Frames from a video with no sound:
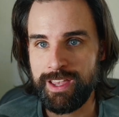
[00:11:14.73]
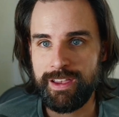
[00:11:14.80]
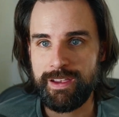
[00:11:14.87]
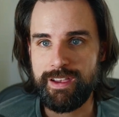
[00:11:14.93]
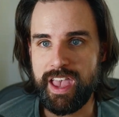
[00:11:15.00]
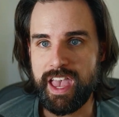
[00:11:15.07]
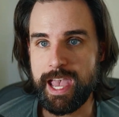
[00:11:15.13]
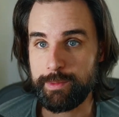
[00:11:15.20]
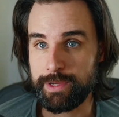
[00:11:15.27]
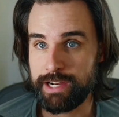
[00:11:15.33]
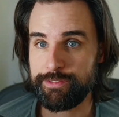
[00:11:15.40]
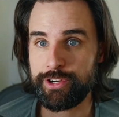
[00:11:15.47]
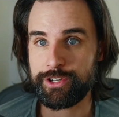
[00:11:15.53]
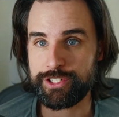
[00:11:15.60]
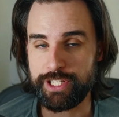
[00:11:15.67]
And
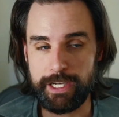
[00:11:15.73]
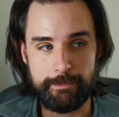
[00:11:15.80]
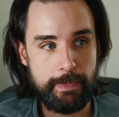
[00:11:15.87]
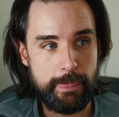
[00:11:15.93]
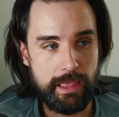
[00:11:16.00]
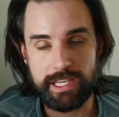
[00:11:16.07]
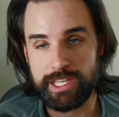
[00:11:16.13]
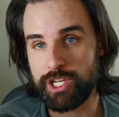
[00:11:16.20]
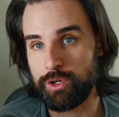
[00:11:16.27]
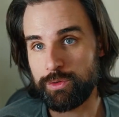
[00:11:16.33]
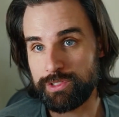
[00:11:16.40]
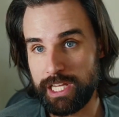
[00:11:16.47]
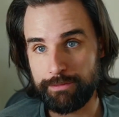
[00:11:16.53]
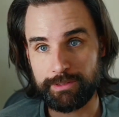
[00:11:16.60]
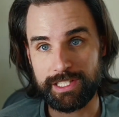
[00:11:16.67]
whenever you're done, you know,
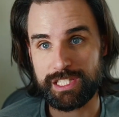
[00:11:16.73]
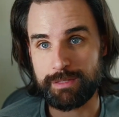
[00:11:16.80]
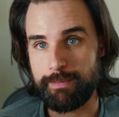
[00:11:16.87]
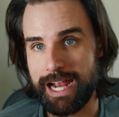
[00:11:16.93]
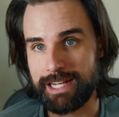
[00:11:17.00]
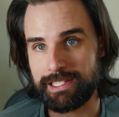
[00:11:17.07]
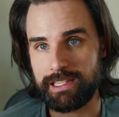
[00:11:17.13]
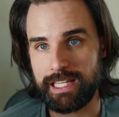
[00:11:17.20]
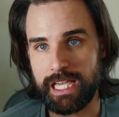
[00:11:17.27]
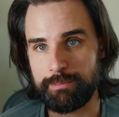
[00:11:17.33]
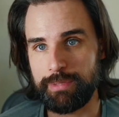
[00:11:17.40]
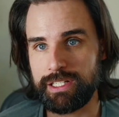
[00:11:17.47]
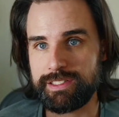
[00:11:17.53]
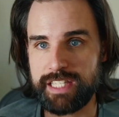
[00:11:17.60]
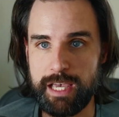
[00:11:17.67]
definitely smash that like
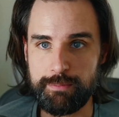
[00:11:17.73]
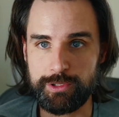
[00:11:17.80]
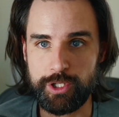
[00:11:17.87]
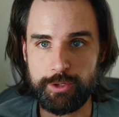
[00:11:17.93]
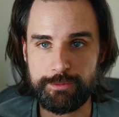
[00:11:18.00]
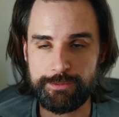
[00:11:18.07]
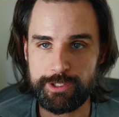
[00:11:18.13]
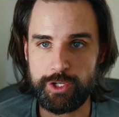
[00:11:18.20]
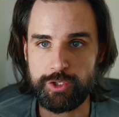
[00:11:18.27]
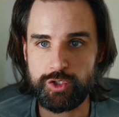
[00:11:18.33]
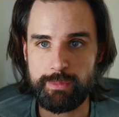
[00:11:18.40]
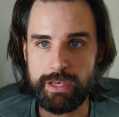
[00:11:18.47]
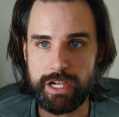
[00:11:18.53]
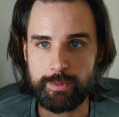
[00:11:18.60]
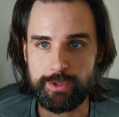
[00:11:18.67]
button down below for the
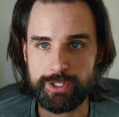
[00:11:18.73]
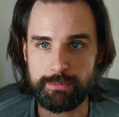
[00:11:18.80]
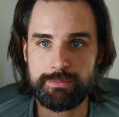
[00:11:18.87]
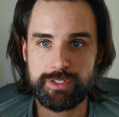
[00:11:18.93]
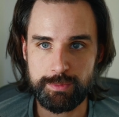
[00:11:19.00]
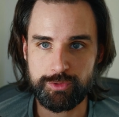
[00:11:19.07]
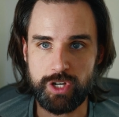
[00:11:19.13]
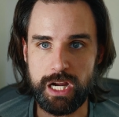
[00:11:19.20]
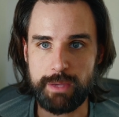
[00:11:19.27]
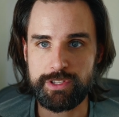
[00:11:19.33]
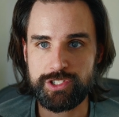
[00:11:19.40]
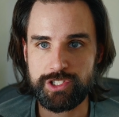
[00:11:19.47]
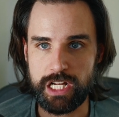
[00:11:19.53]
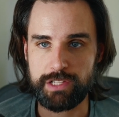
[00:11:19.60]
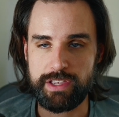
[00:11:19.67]
YouTube algorithm. Subscribe to
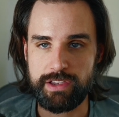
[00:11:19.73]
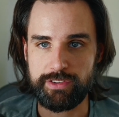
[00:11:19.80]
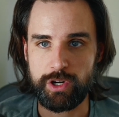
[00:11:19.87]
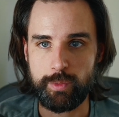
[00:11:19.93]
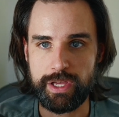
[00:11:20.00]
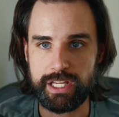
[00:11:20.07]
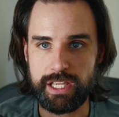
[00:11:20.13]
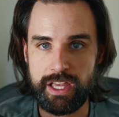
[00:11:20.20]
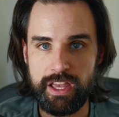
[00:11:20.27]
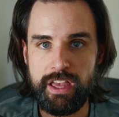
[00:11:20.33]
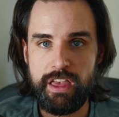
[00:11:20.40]
this channel if you haven't already.